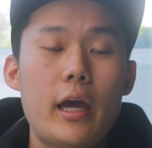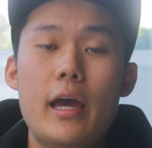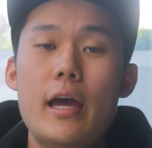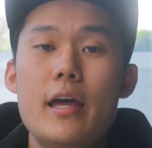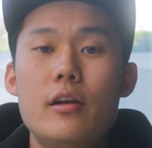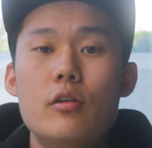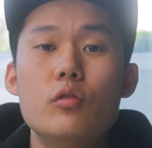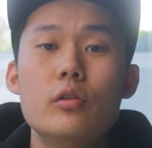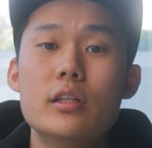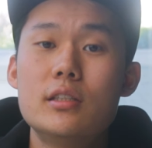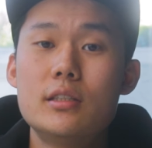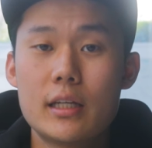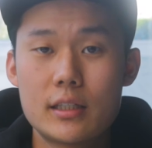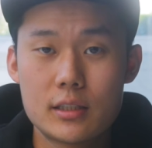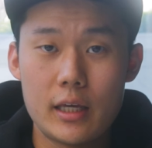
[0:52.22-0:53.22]
and who the
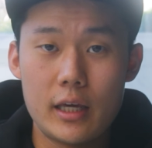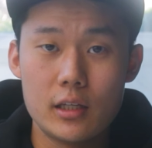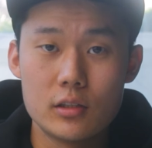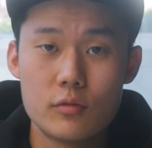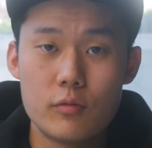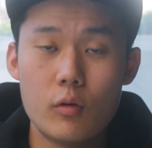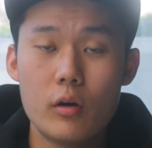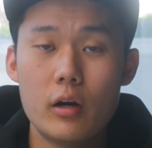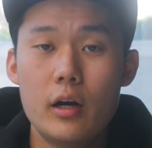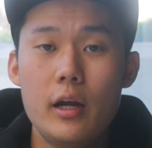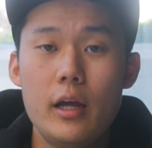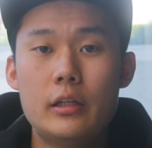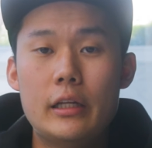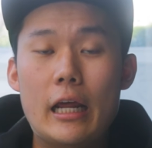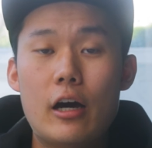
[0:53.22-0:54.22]
6K is for.
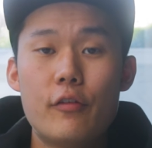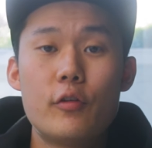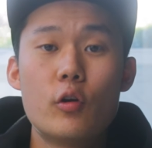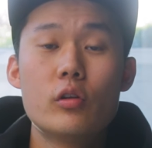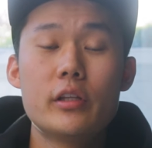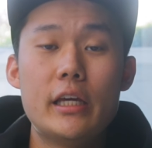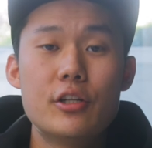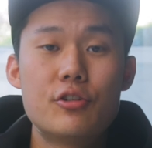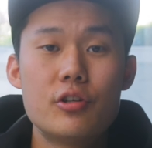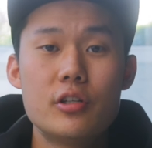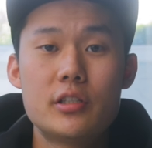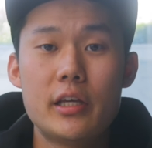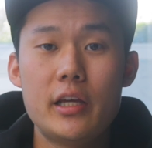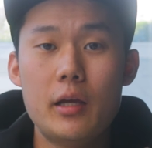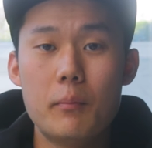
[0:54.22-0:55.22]
Now, if you're only
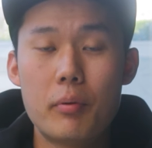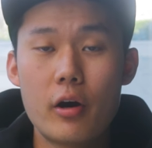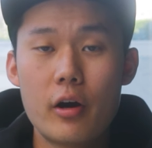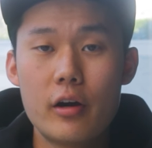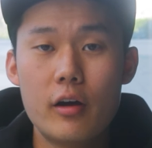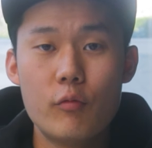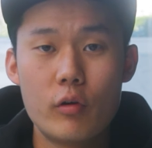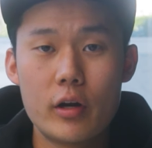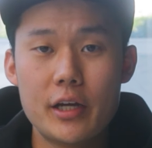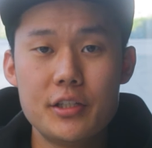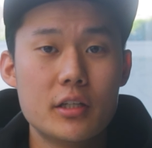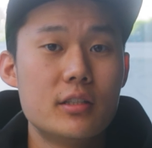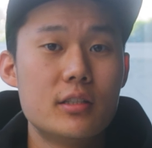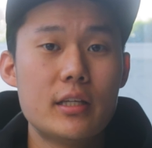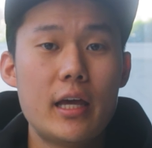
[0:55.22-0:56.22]
interested in part of what I
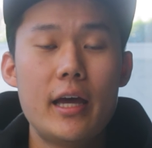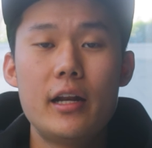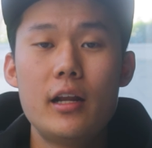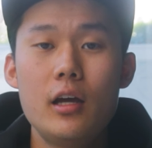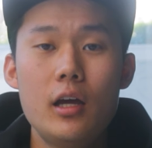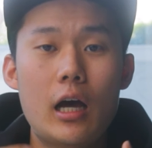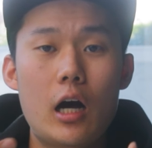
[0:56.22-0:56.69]
just said,